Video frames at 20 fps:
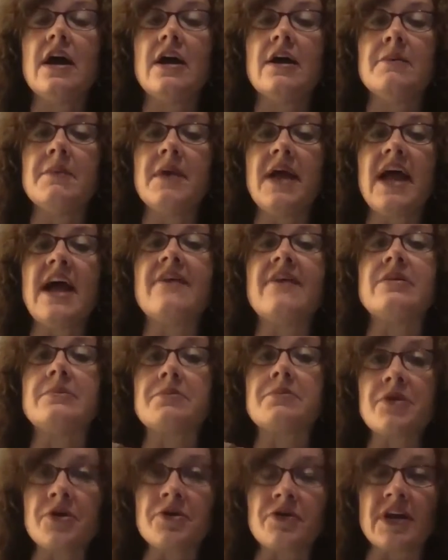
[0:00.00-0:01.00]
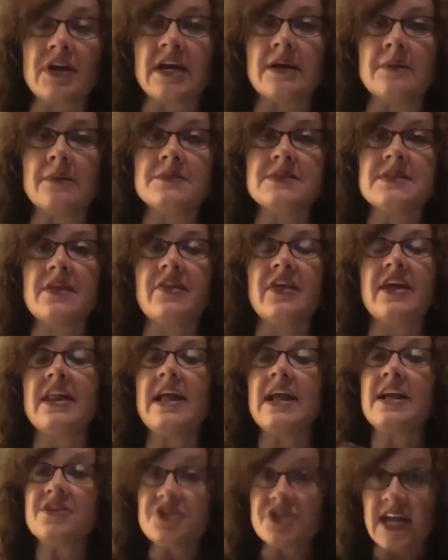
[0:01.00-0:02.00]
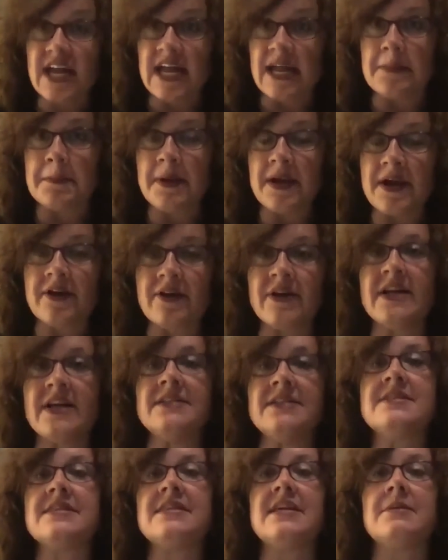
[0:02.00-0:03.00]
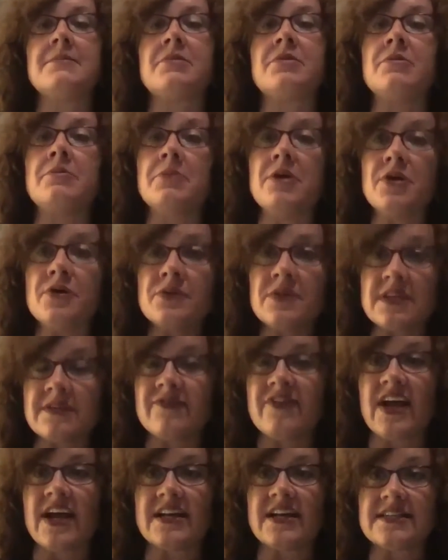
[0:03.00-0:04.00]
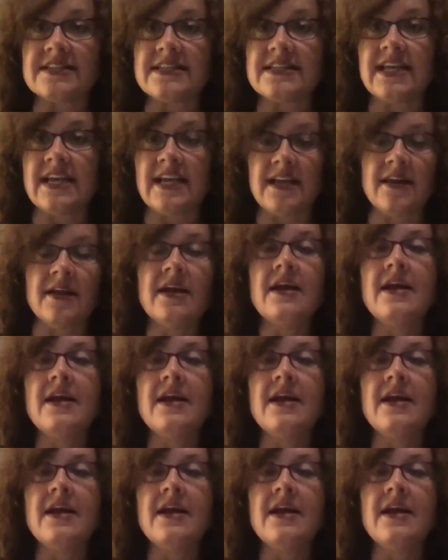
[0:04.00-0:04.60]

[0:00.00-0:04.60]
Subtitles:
having programs that educate parents, that promote the vaccine.